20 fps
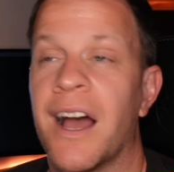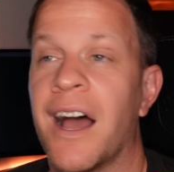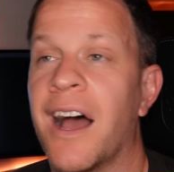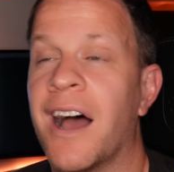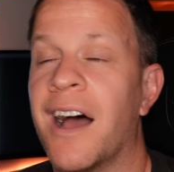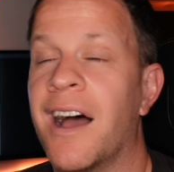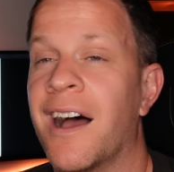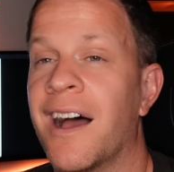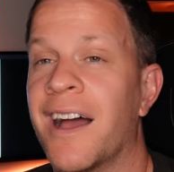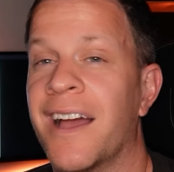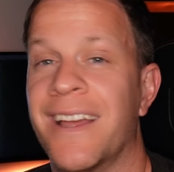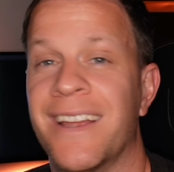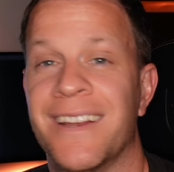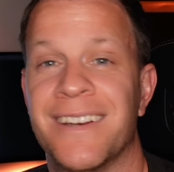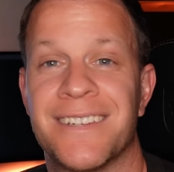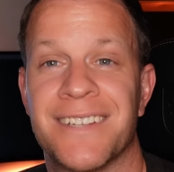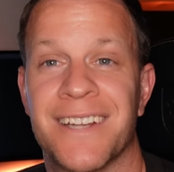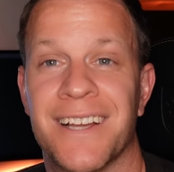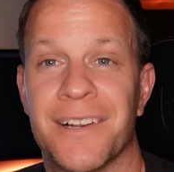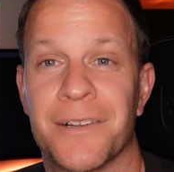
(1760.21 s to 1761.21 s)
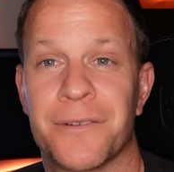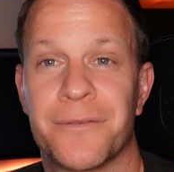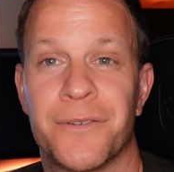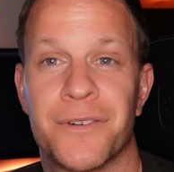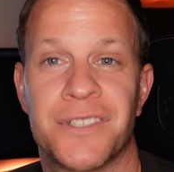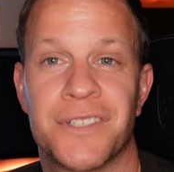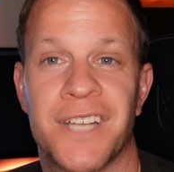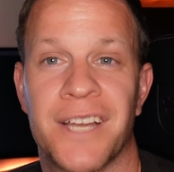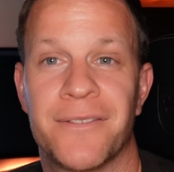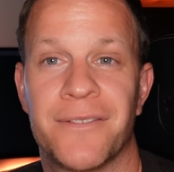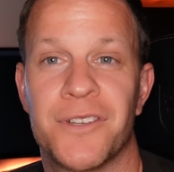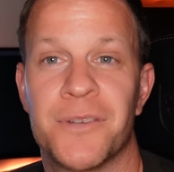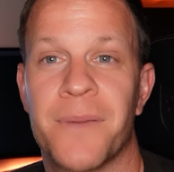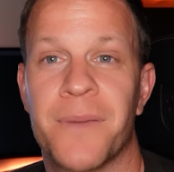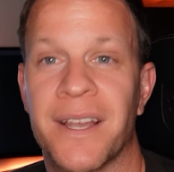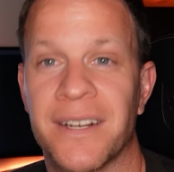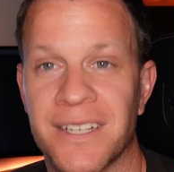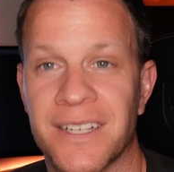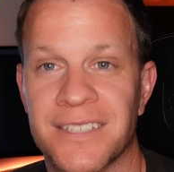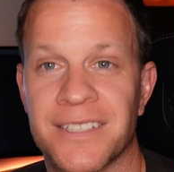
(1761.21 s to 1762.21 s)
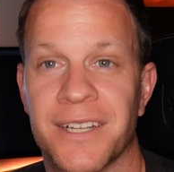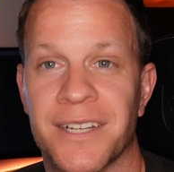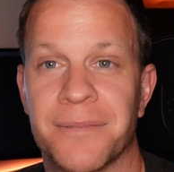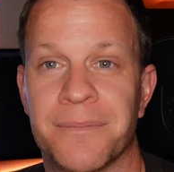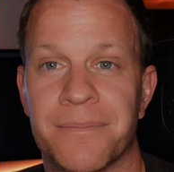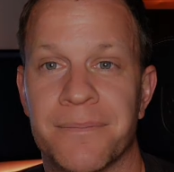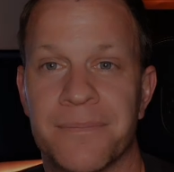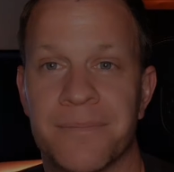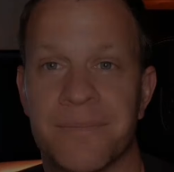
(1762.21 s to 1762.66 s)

And look forward to having you back next time.